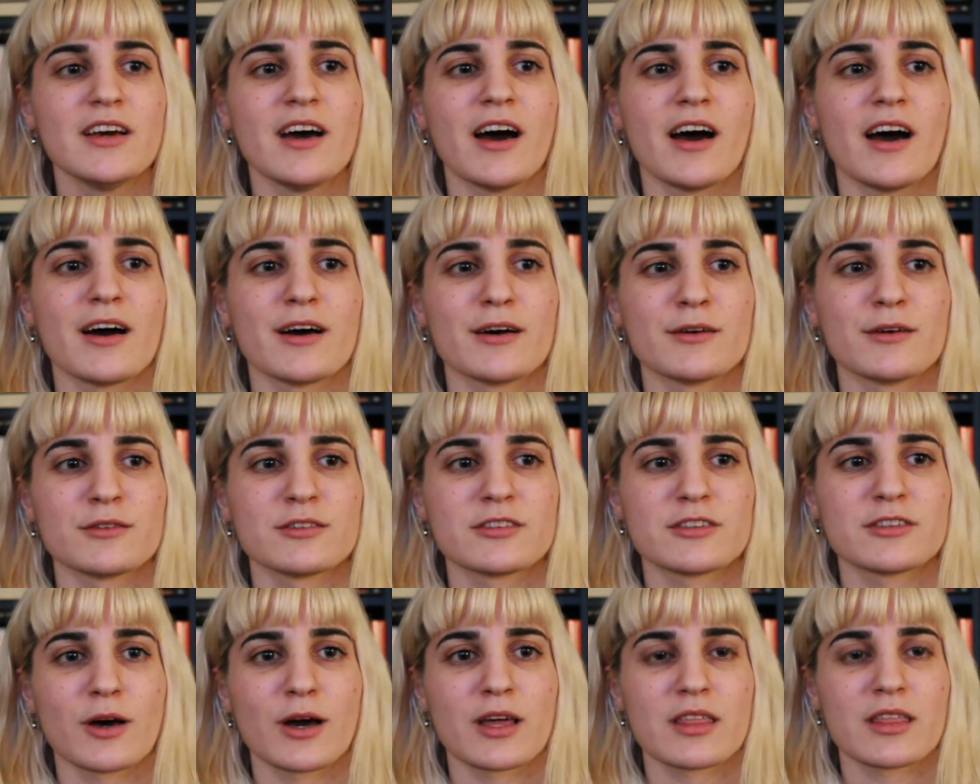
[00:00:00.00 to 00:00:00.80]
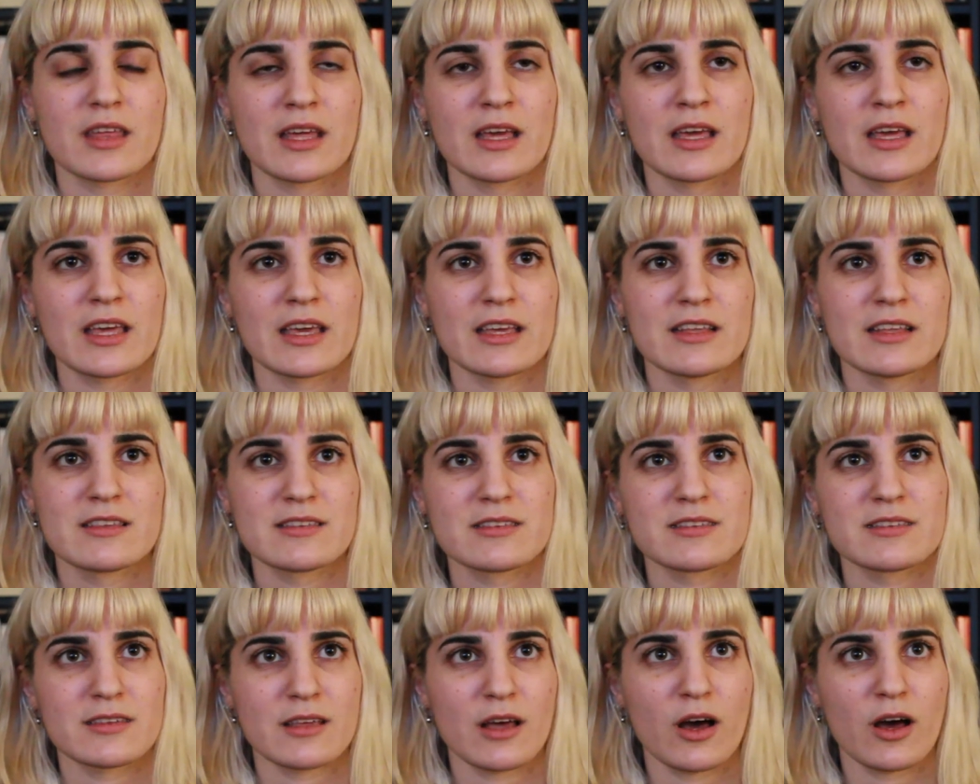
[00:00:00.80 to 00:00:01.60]
so I think
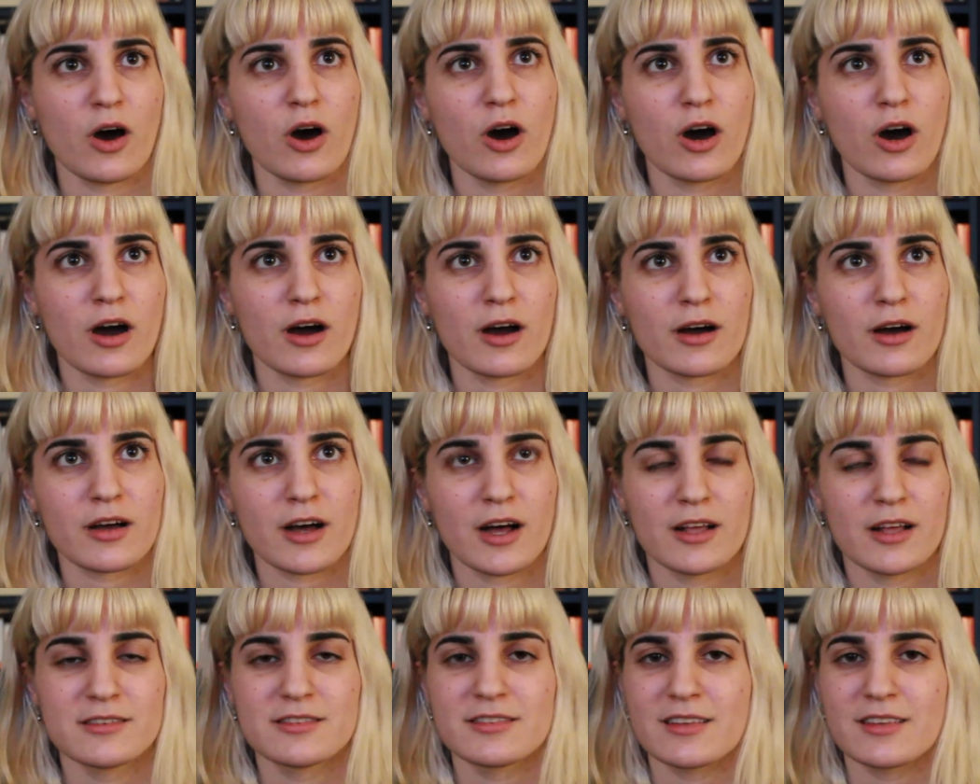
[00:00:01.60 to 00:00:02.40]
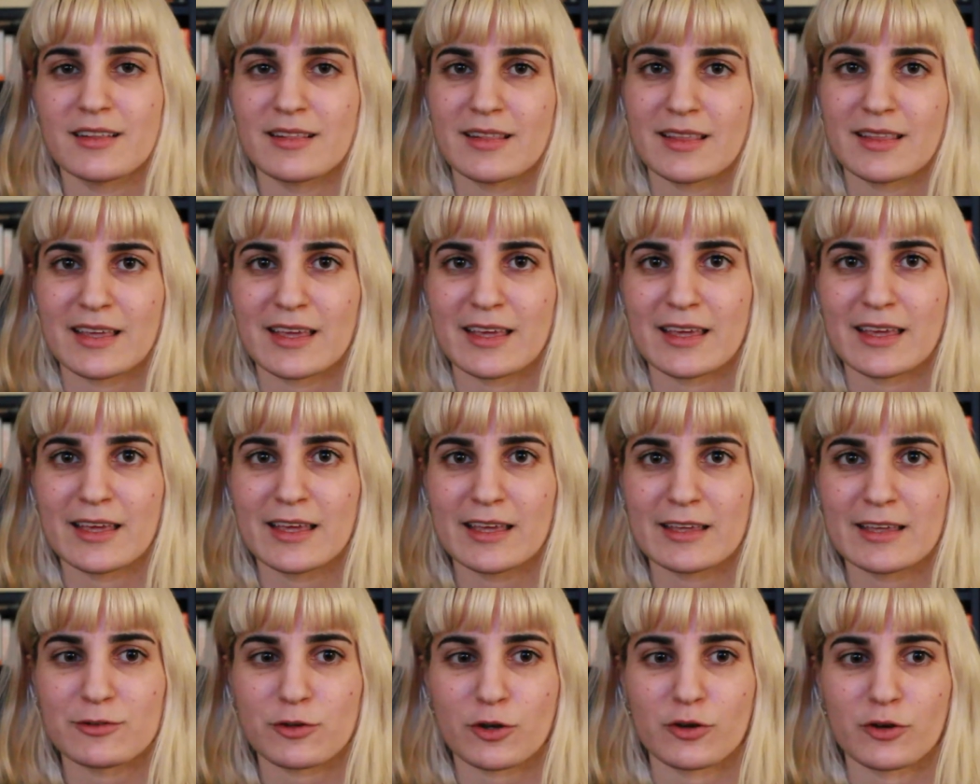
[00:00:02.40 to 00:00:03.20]
it's
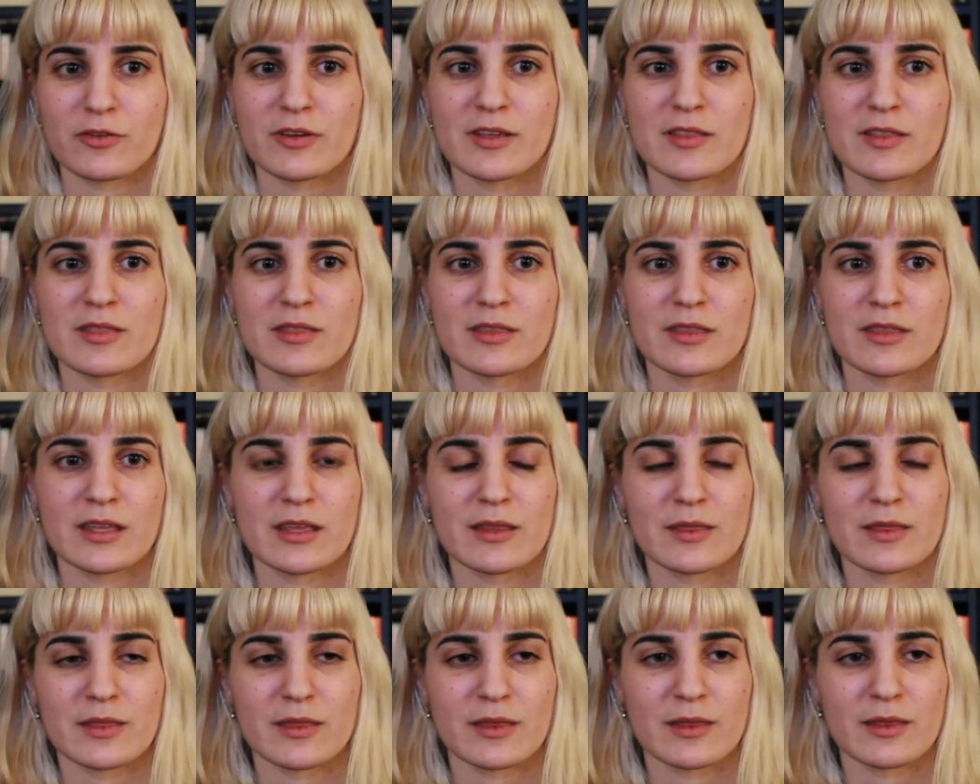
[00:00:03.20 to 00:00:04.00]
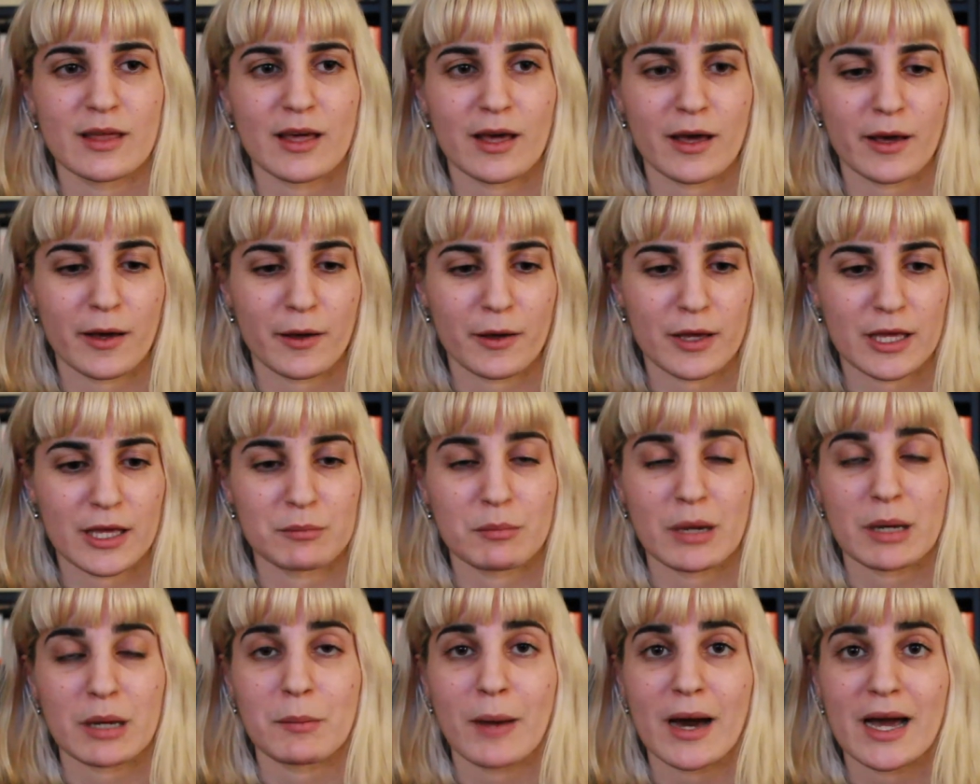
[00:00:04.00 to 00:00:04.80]
constantly sort of in
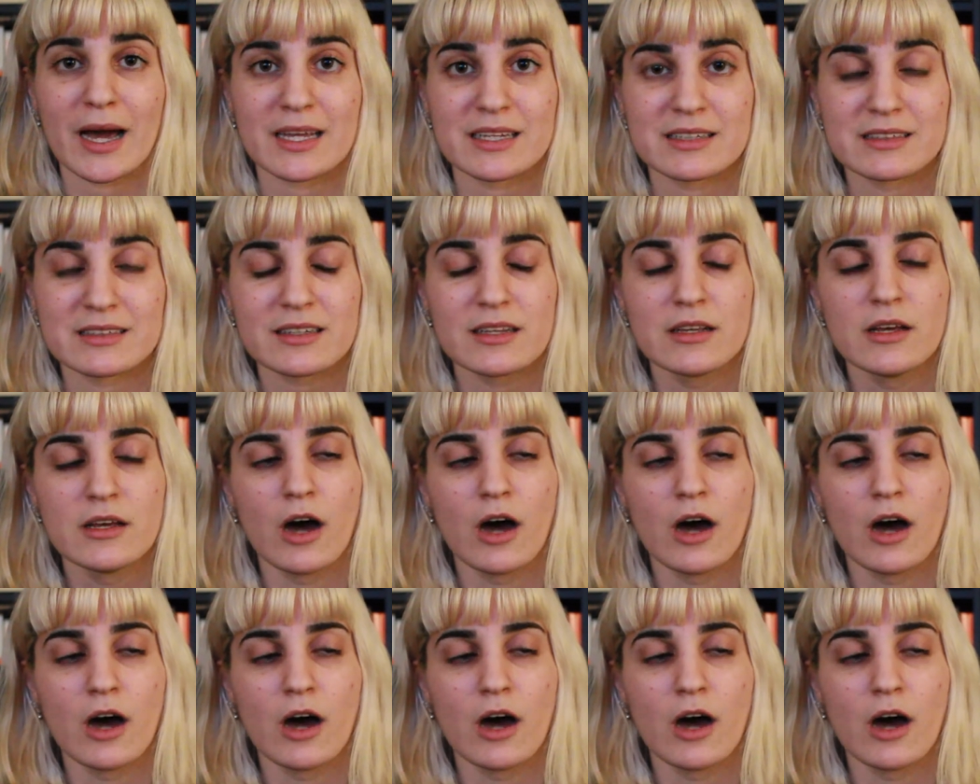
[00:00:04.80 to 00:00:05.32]
my mind.